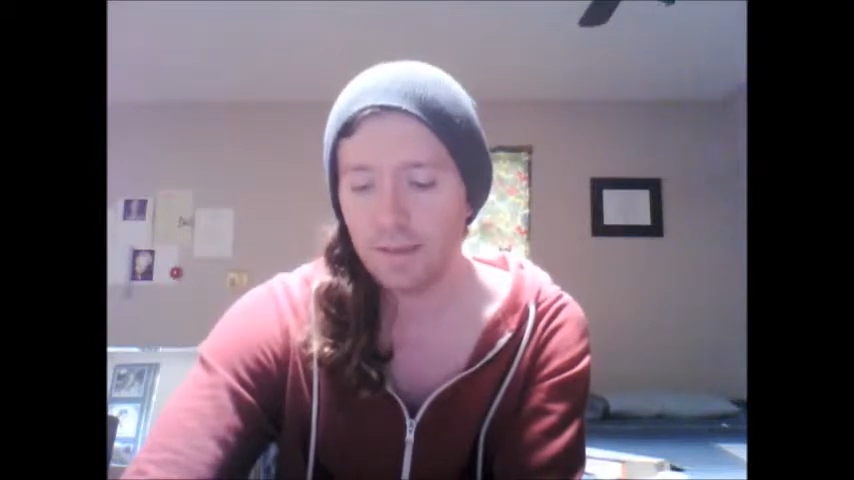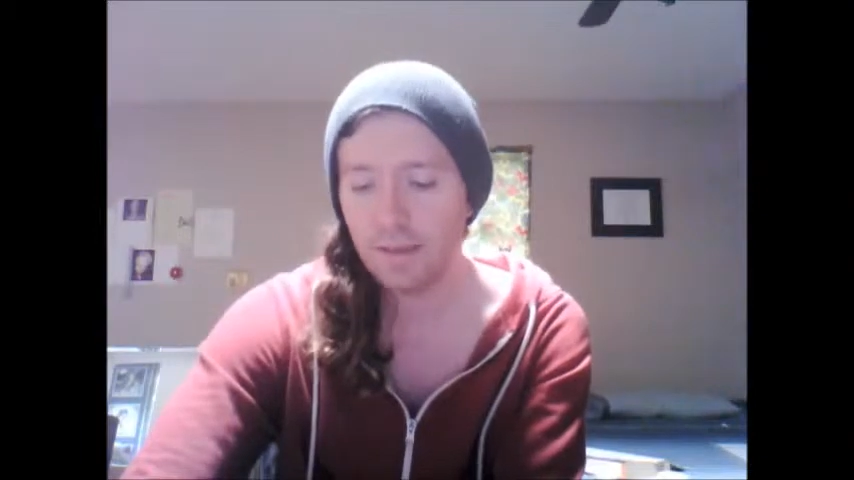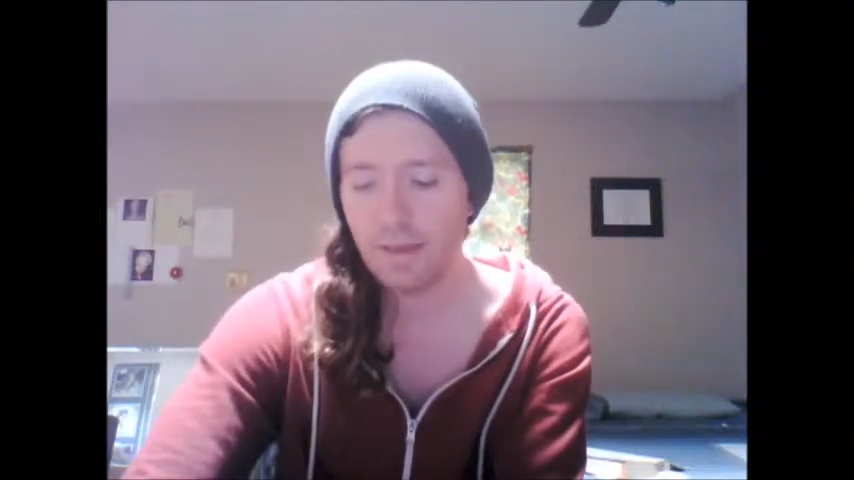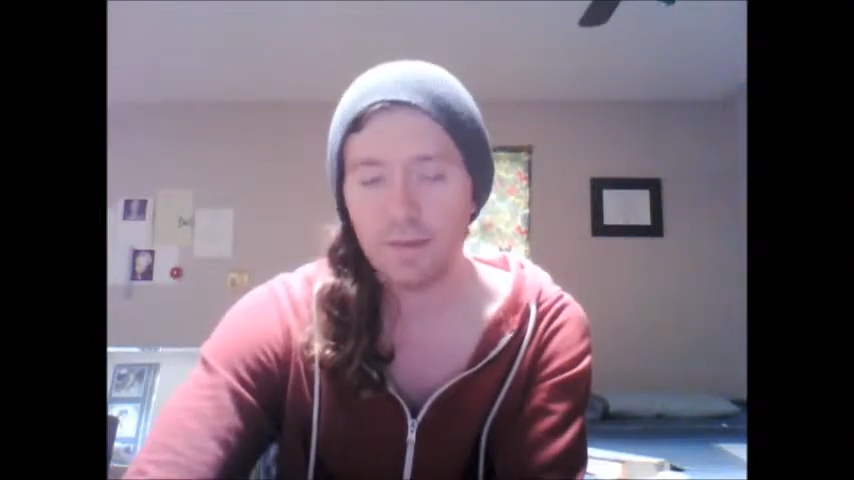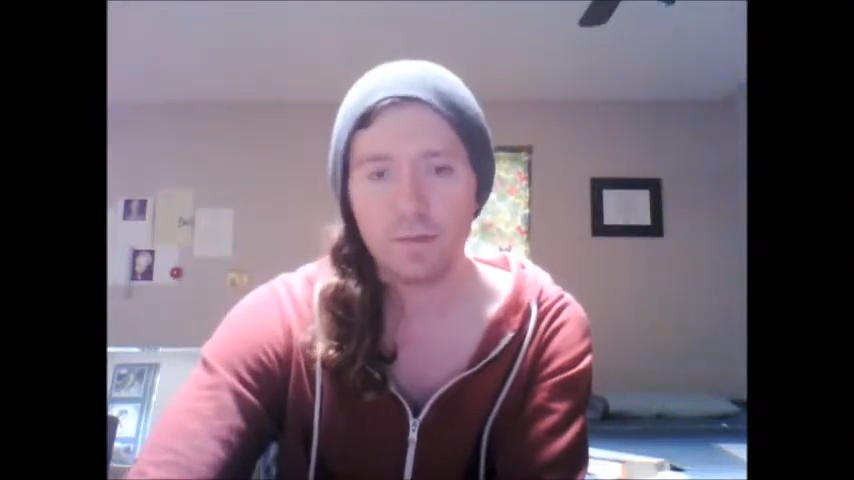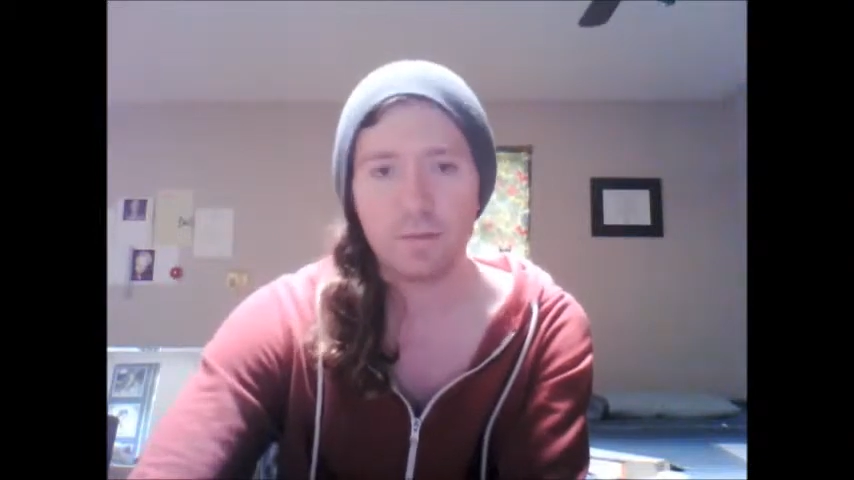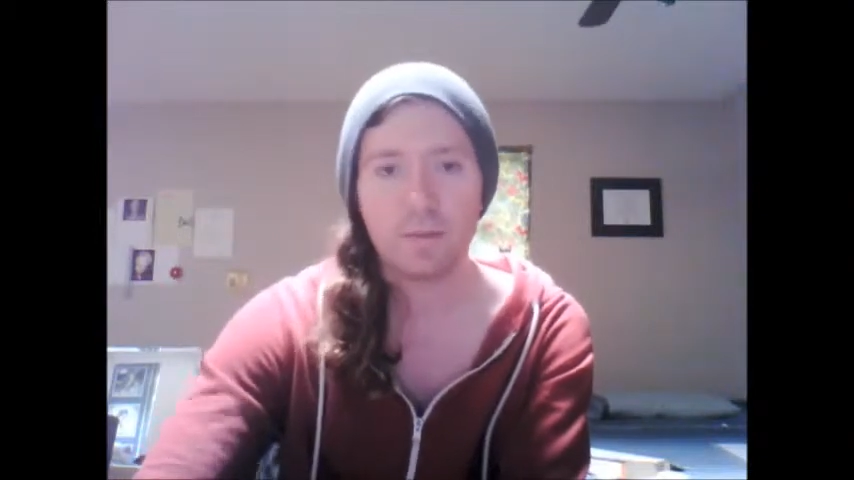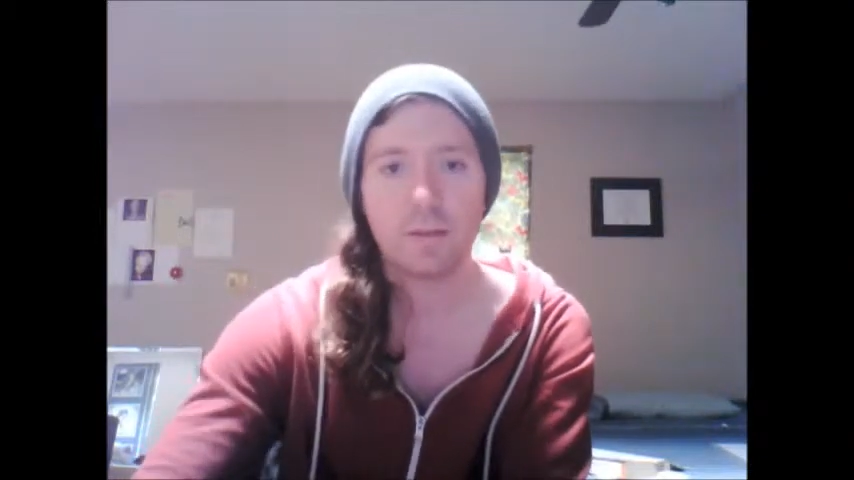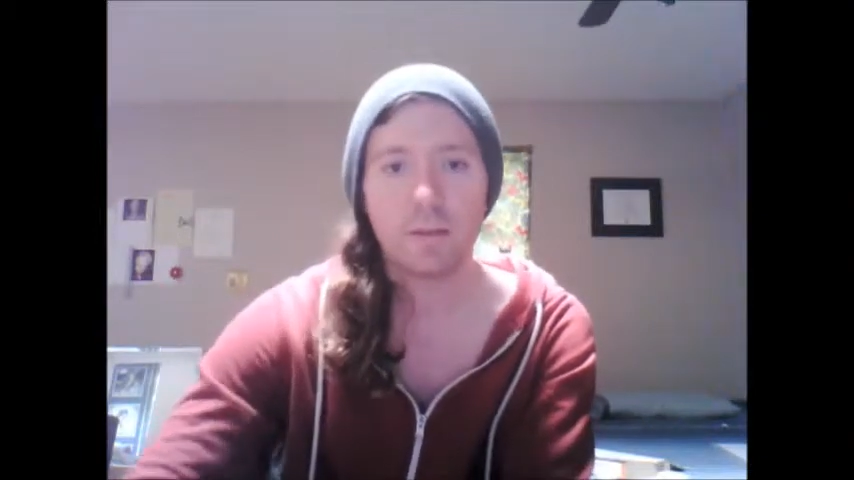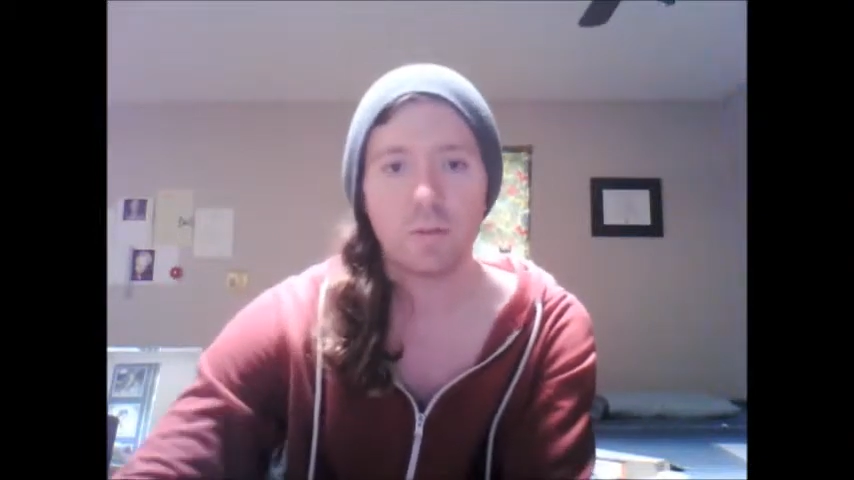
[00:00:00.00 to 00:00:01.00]
and
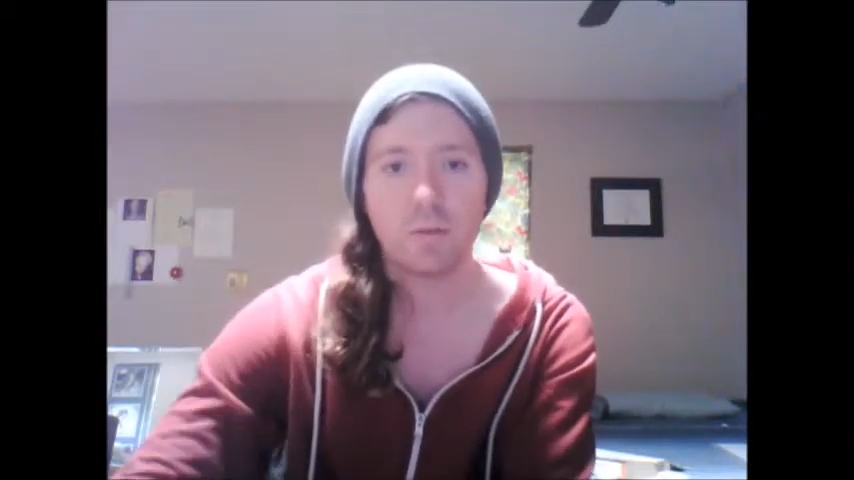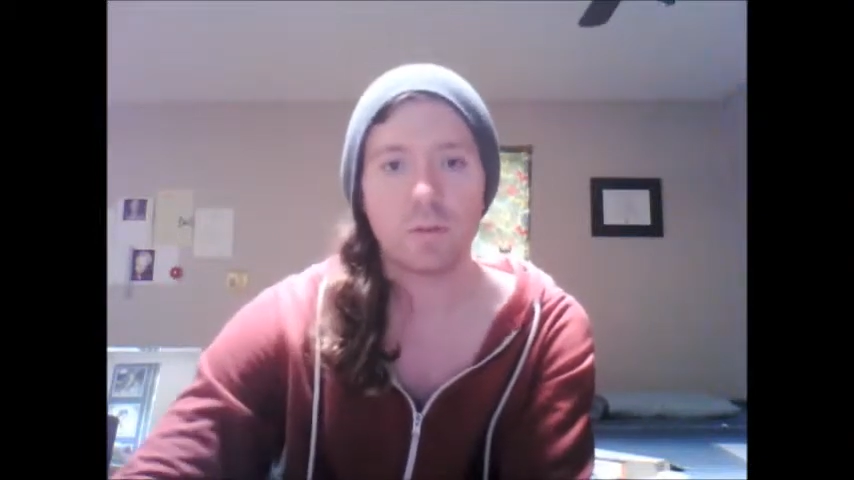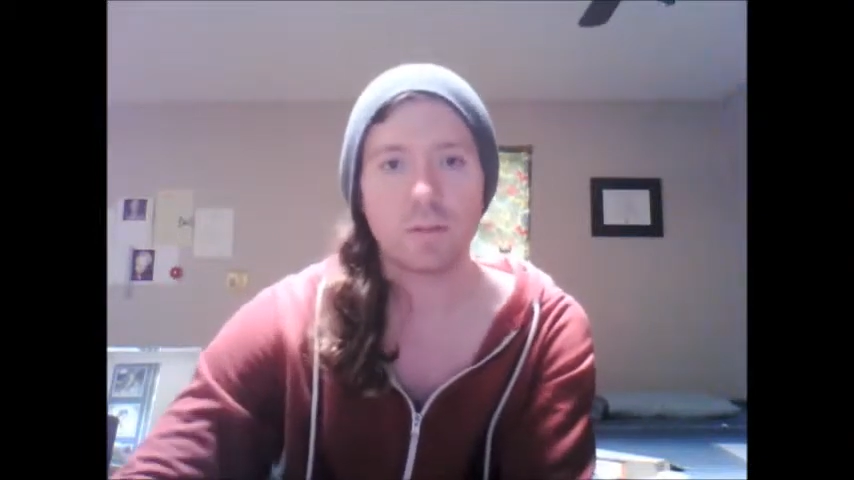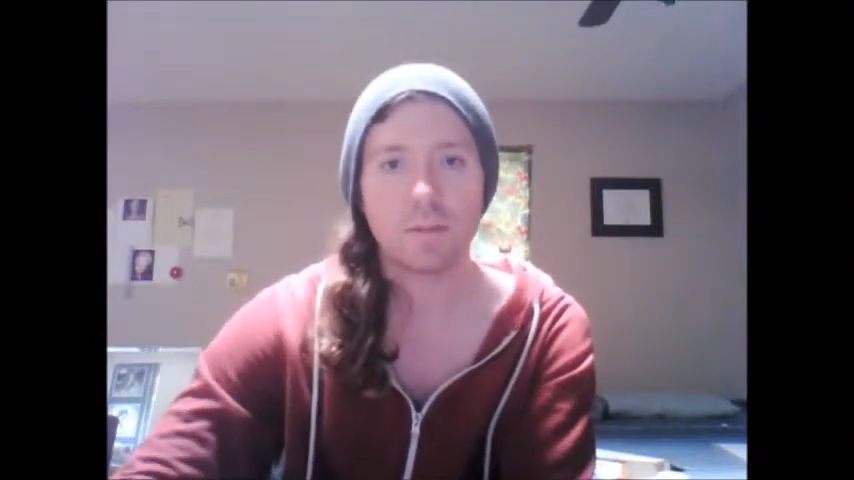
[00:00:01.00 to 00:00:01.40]
wanting to